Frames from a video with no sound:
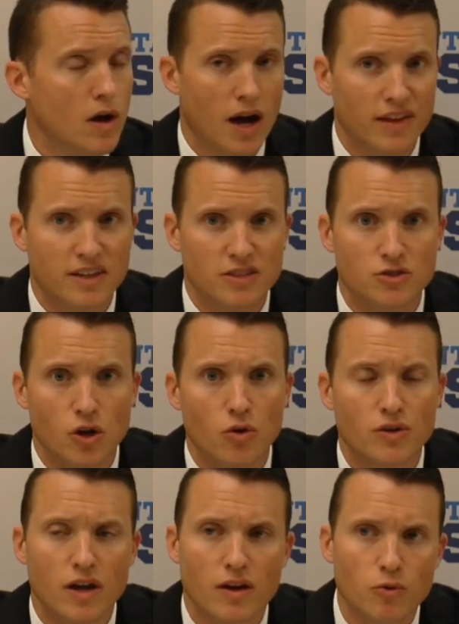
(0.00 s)
I think so.
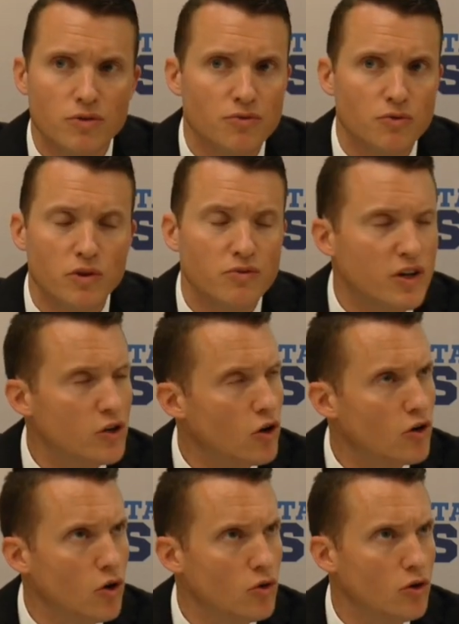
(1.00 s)
Yeah, we've we've hit
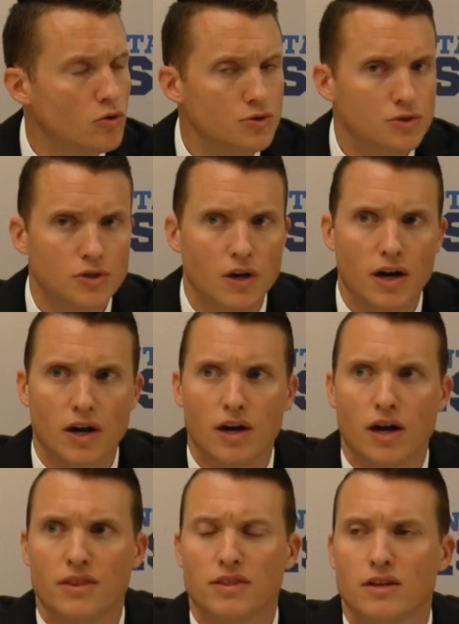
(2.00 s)
on all those. Uh,
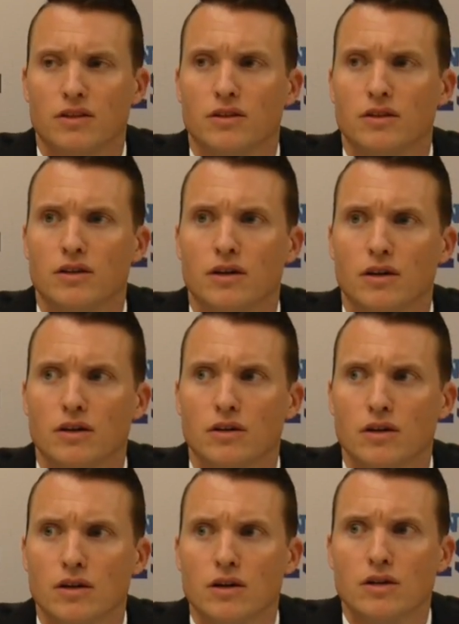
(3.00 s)
I think the uh,
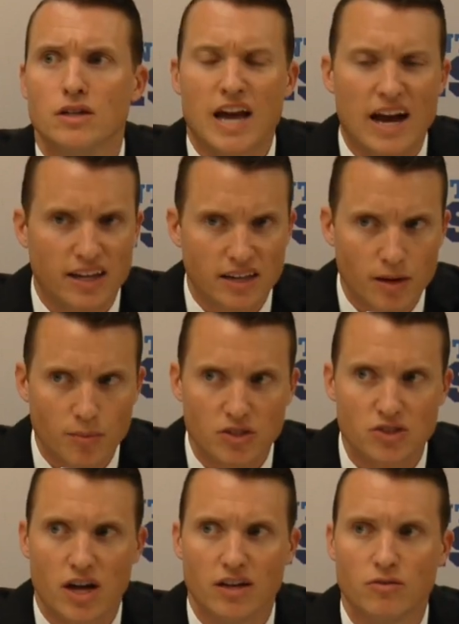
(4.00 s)
the academic
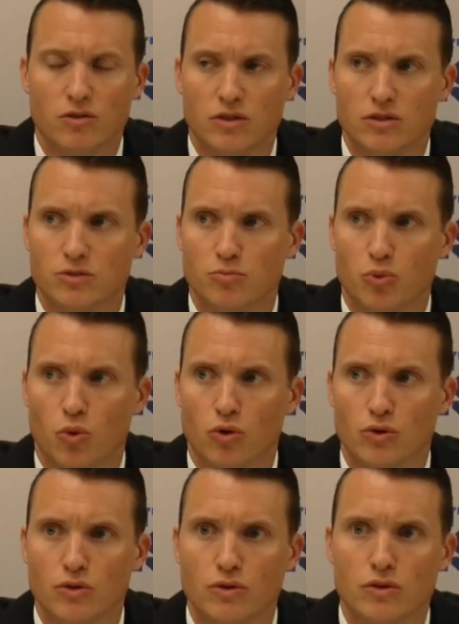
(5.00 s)
side of it is
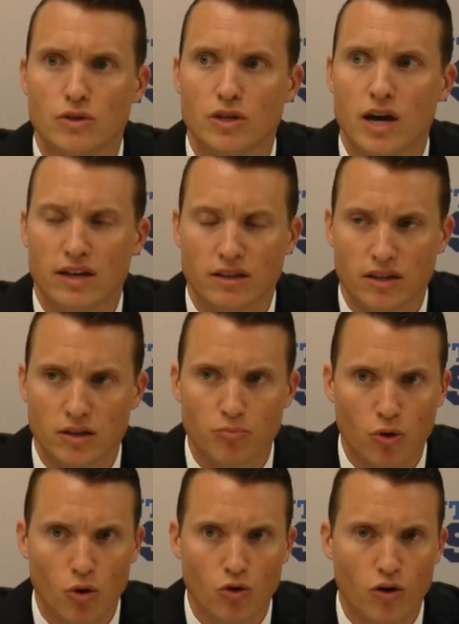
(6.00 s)
important. The athletic
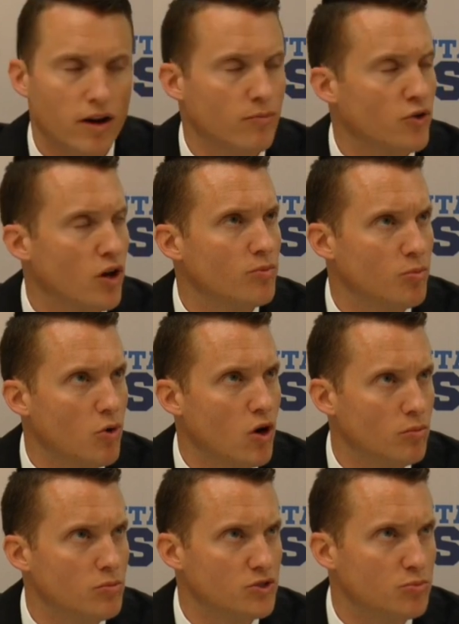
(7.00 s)
program, top to
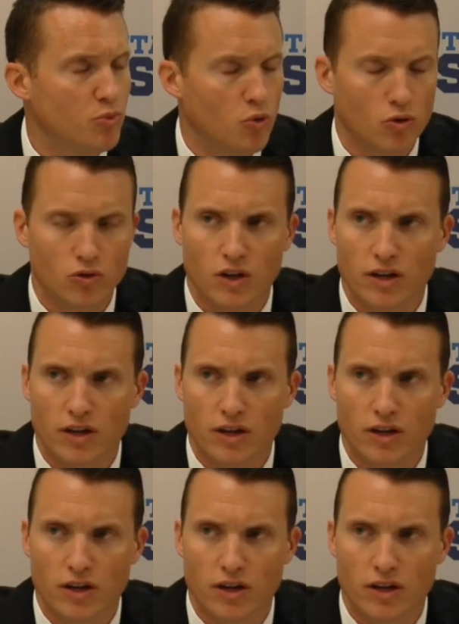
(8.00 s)
bottom, is important.